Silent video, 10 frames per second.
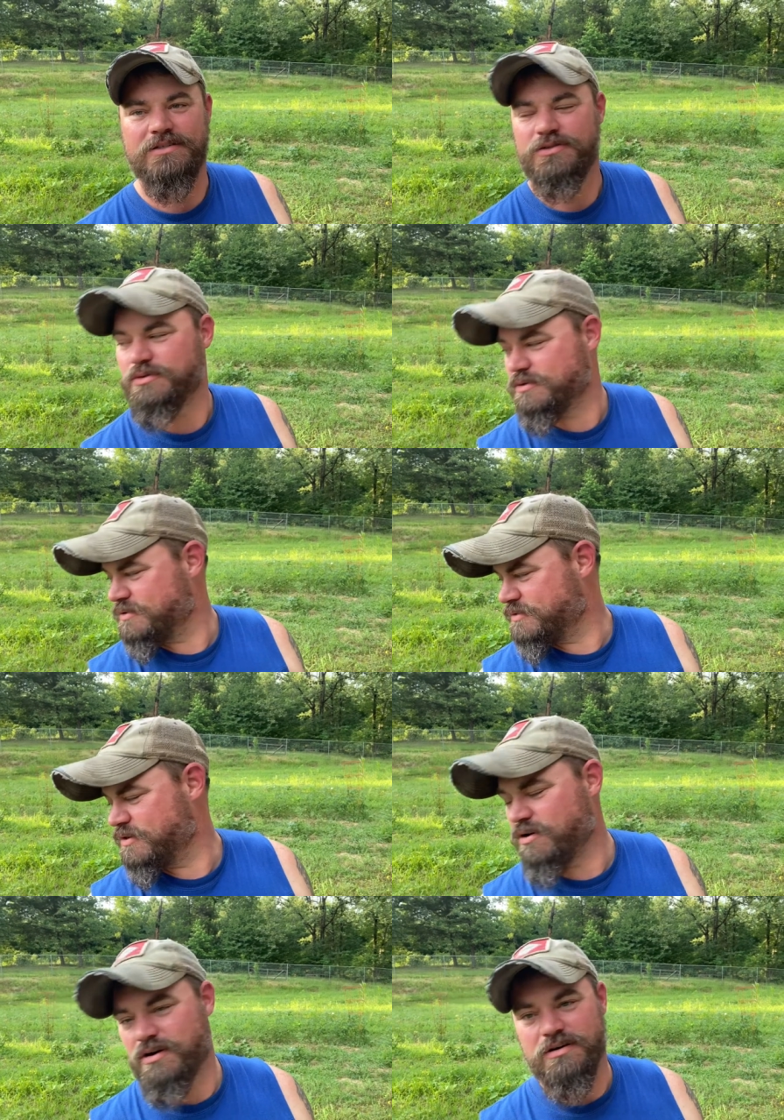tour of the
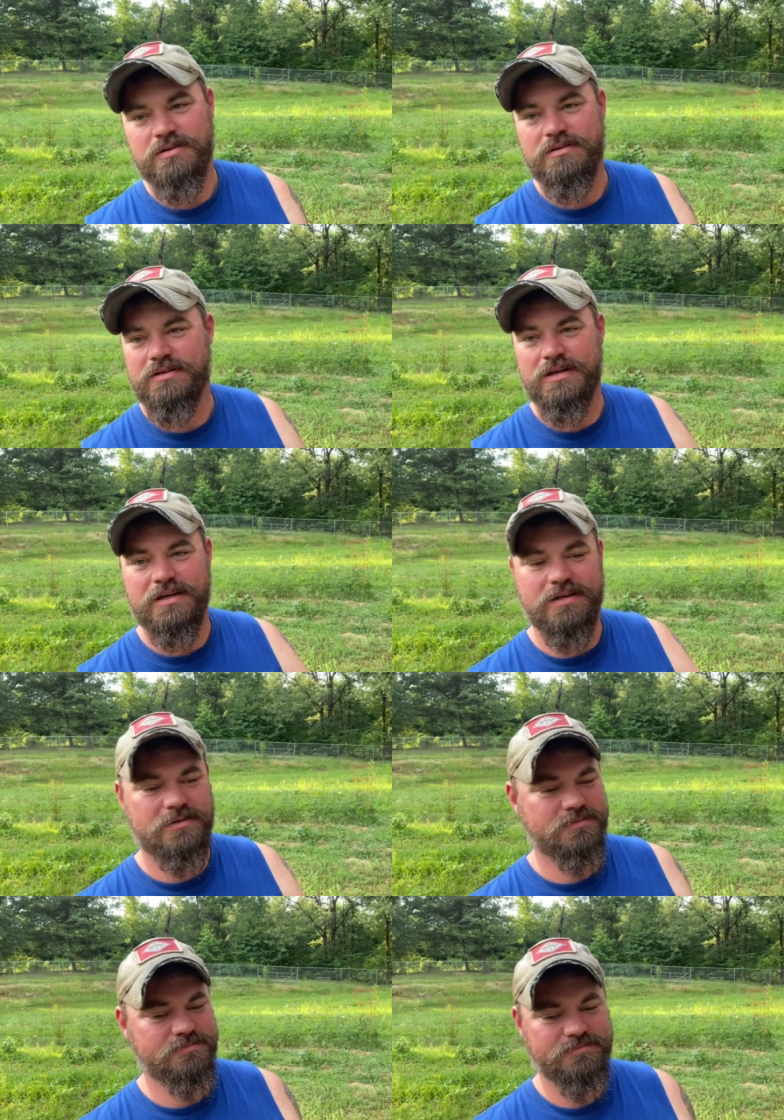garden, and